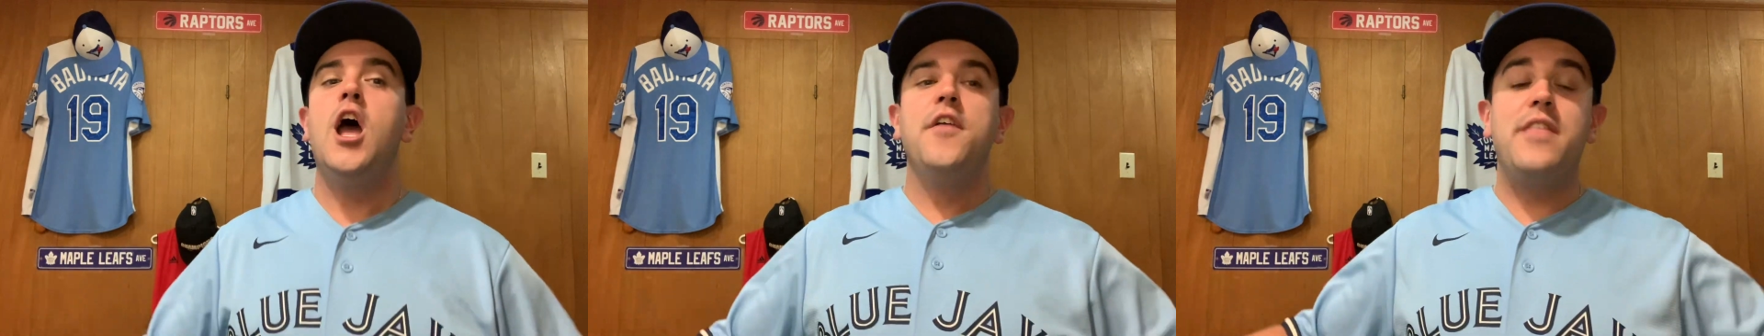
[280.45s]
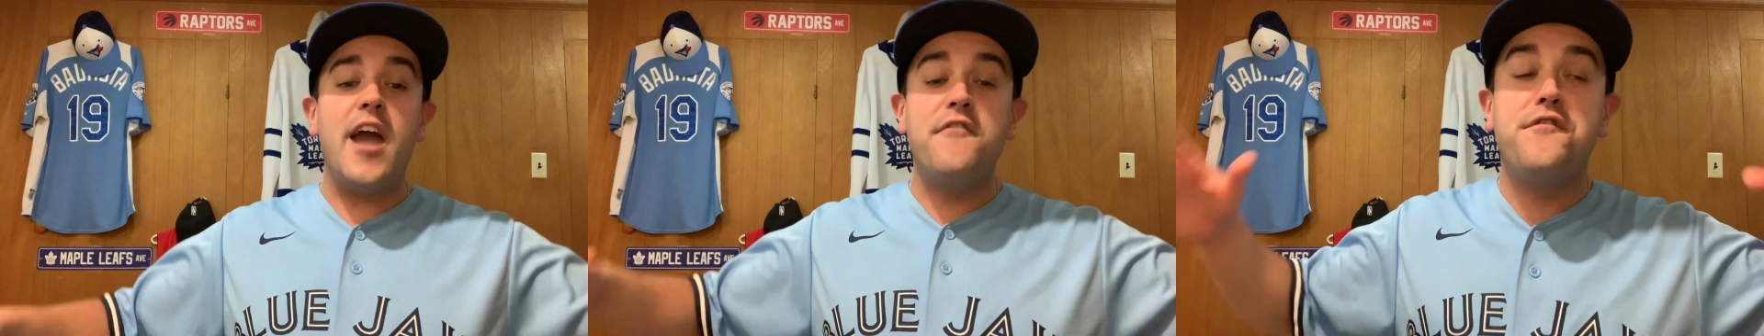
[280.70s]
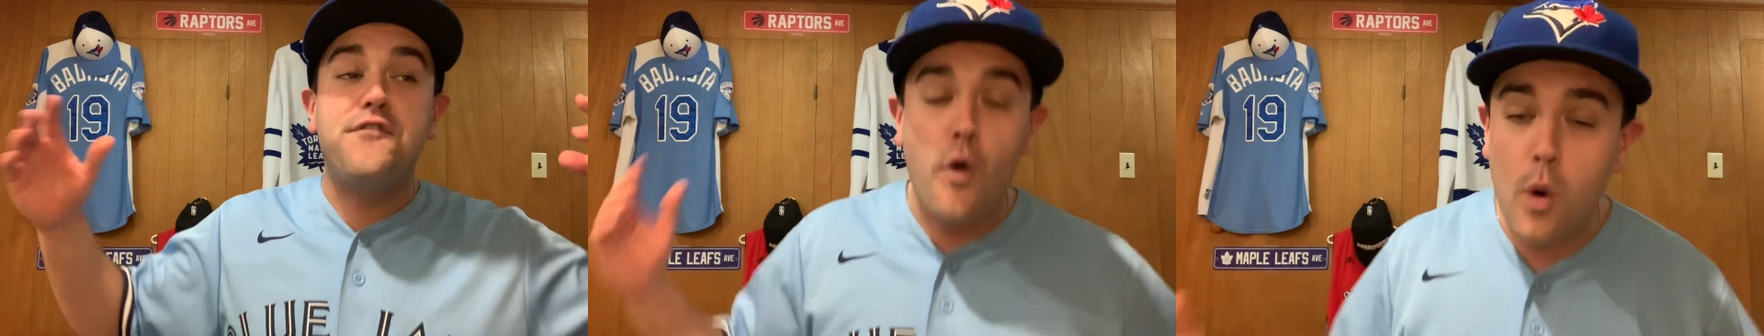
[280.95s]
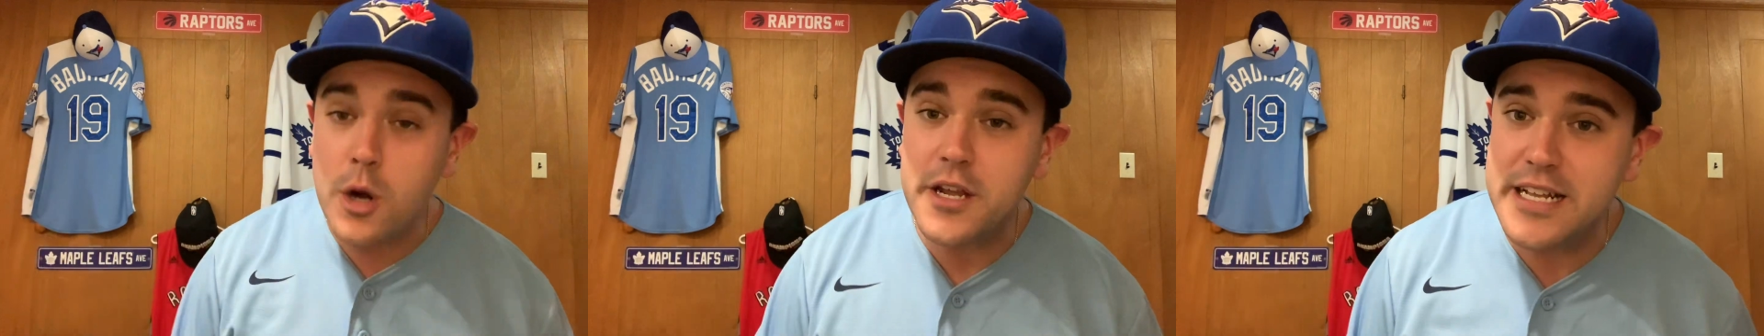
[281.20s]
They have
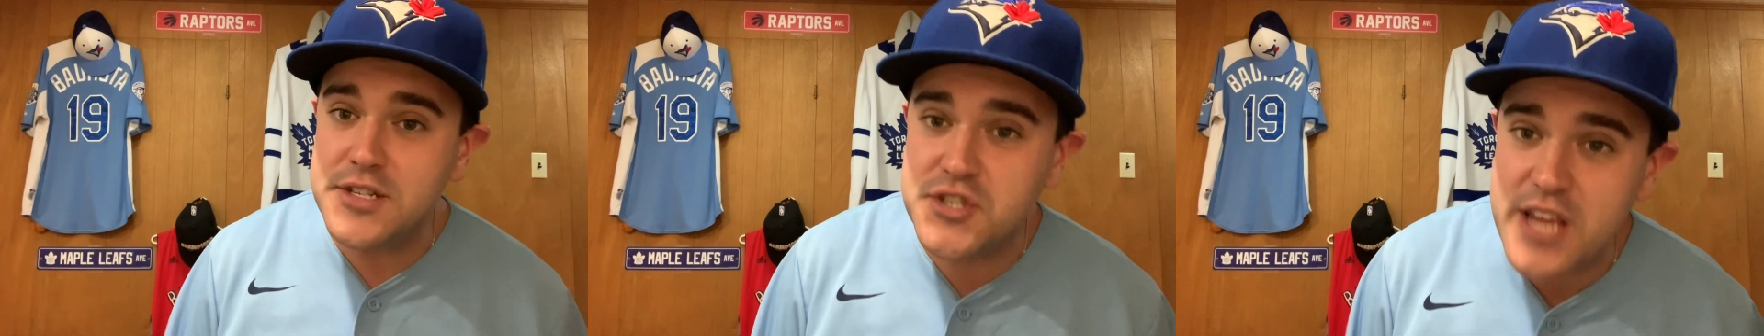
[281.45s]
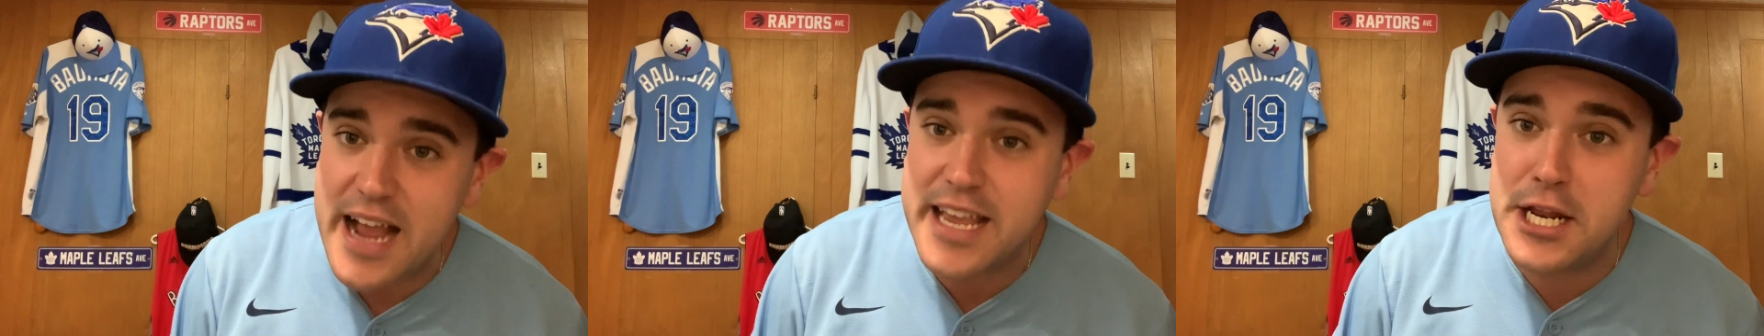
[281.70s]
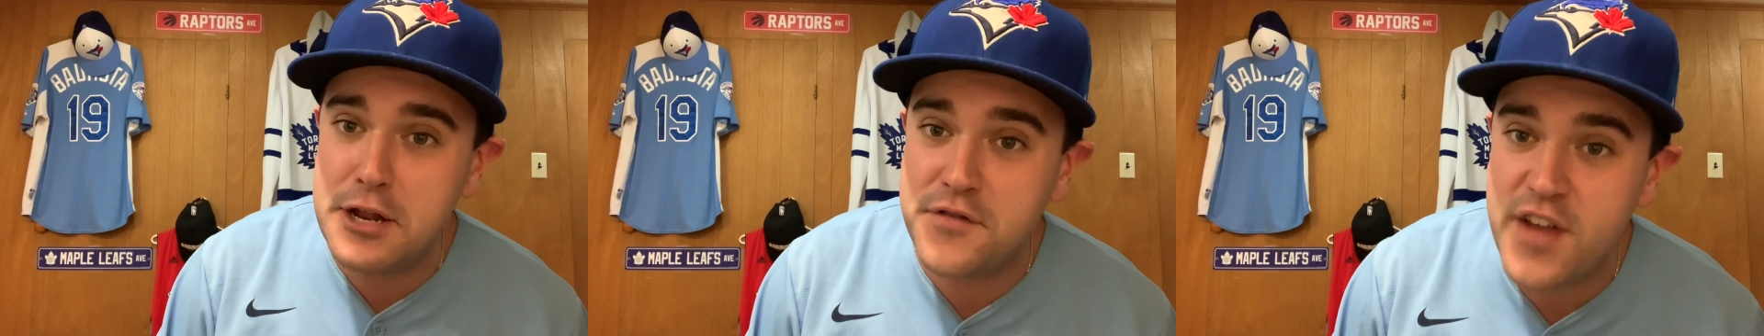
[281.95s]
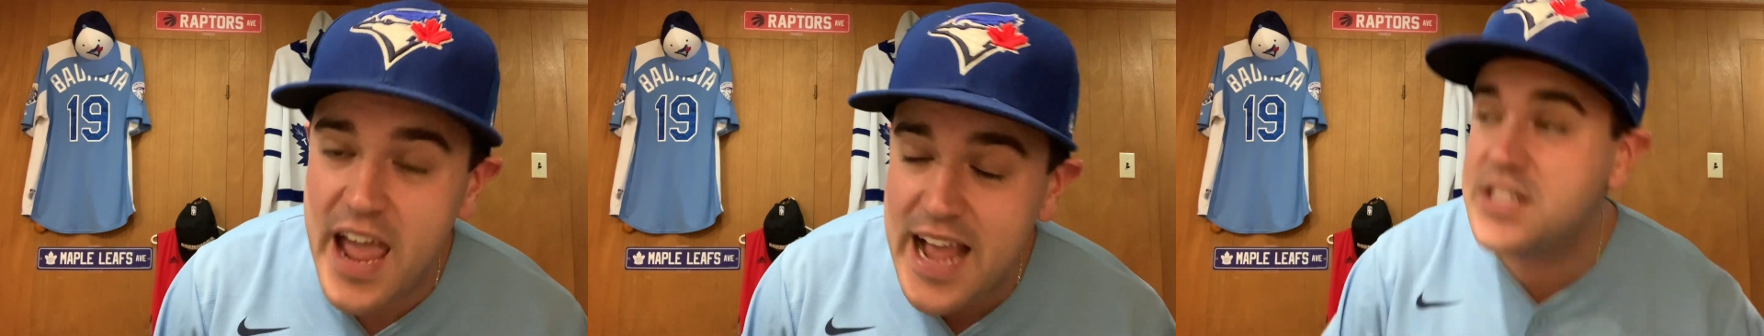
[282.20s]
4 consecutive
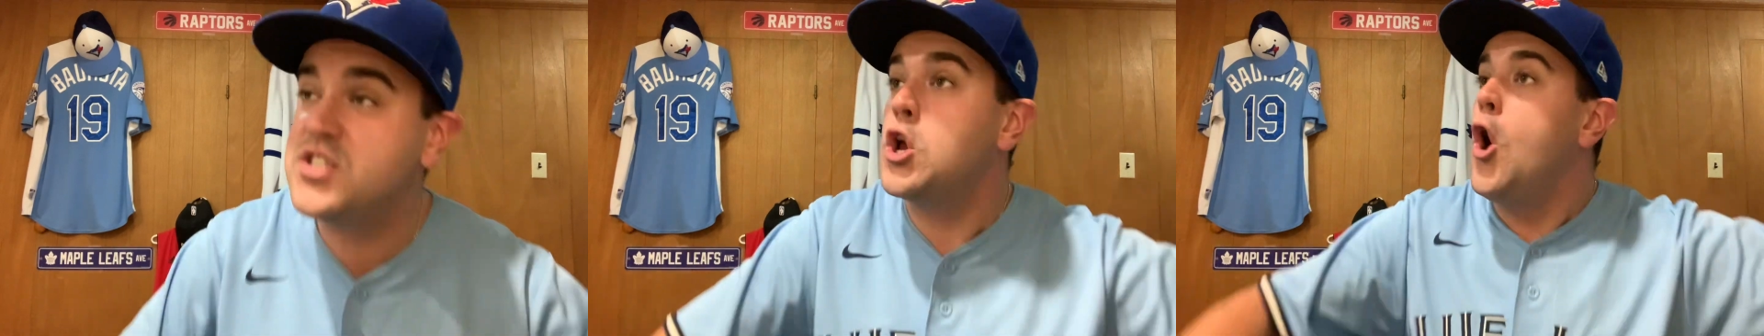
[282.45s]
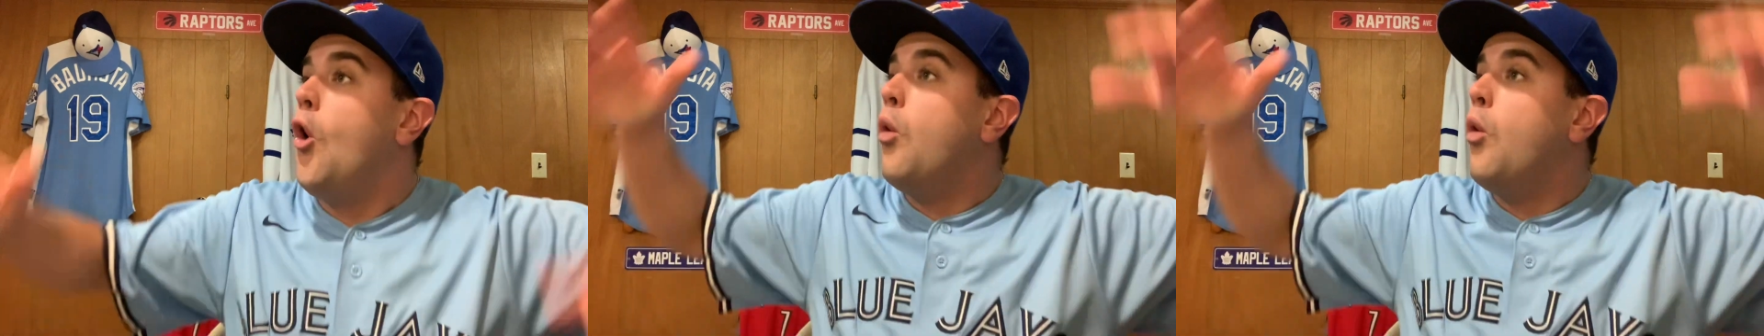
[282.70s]
hits.